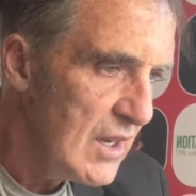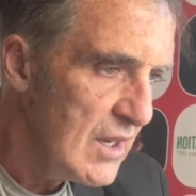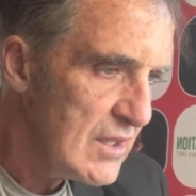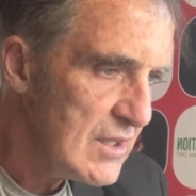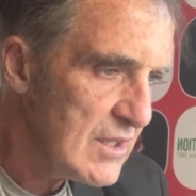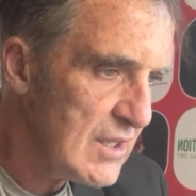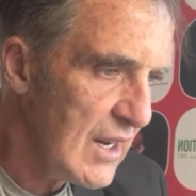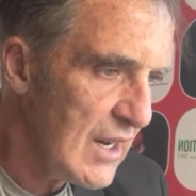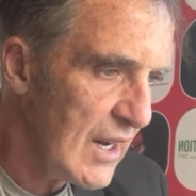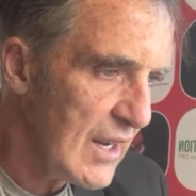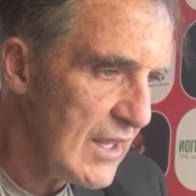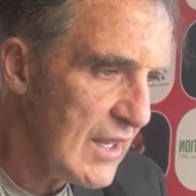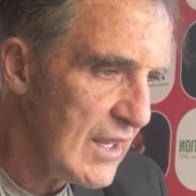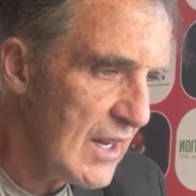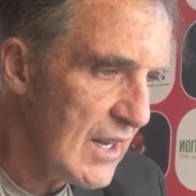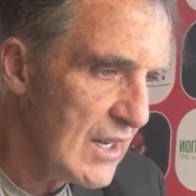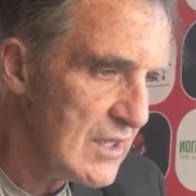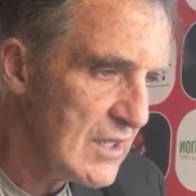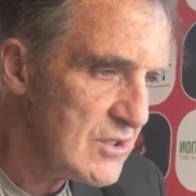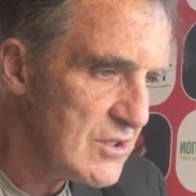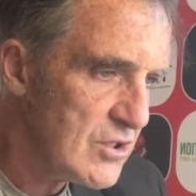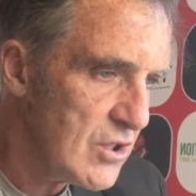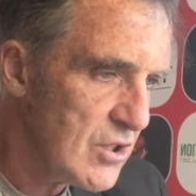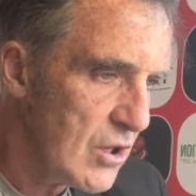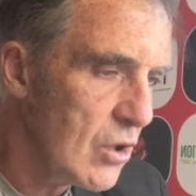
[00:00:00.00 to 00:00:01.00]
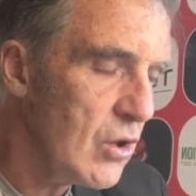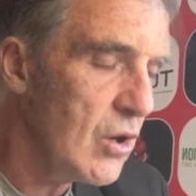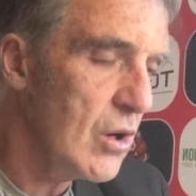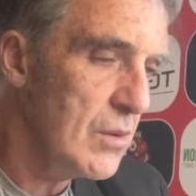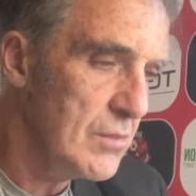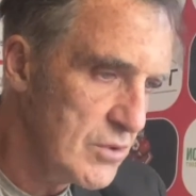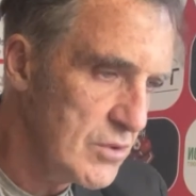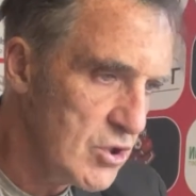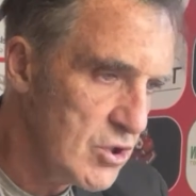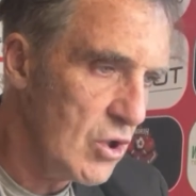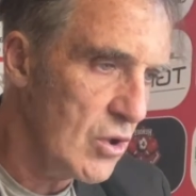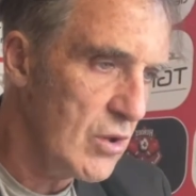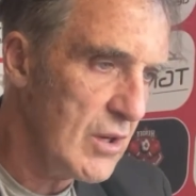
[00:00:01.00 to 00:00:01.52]
Carrick has to, oh, I'm
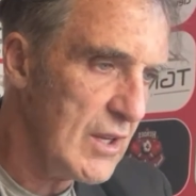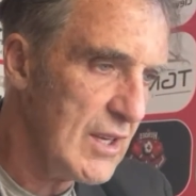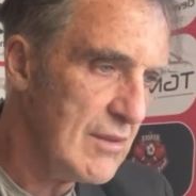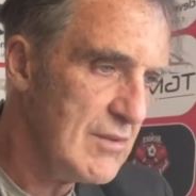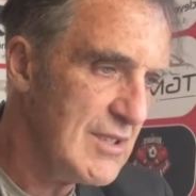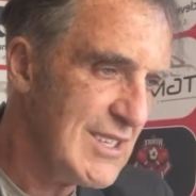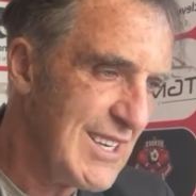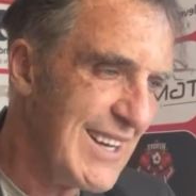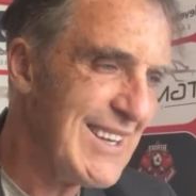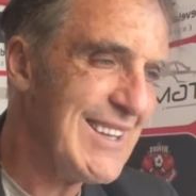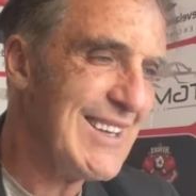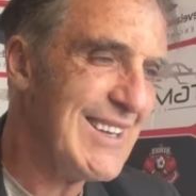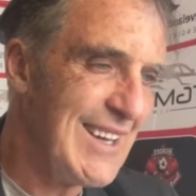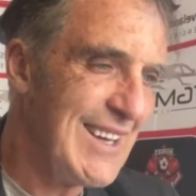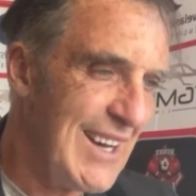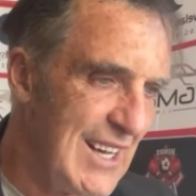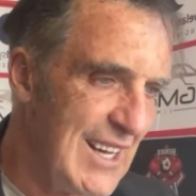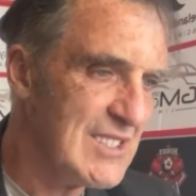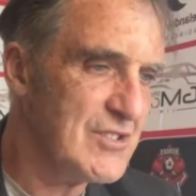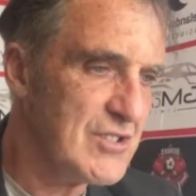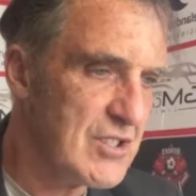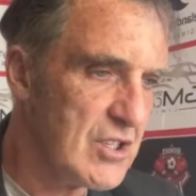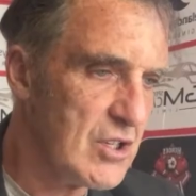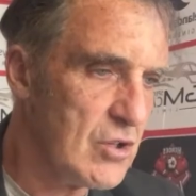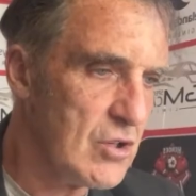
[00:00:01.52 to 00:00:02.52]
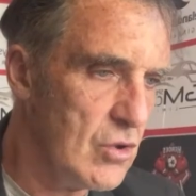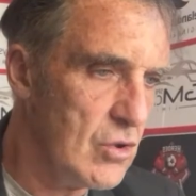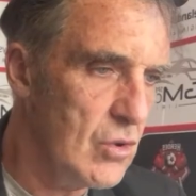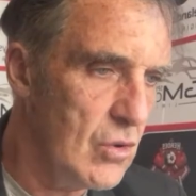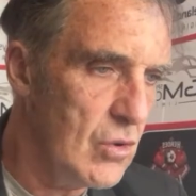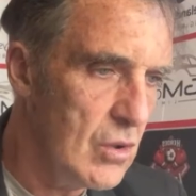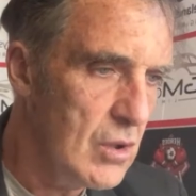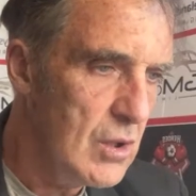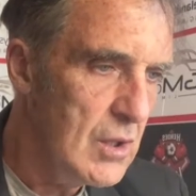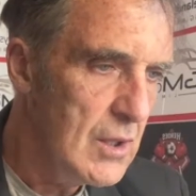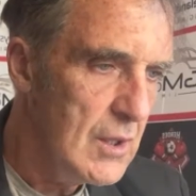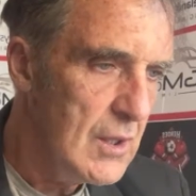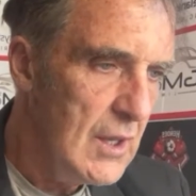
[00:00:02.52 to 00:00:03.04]
sorry, Carrick has to go.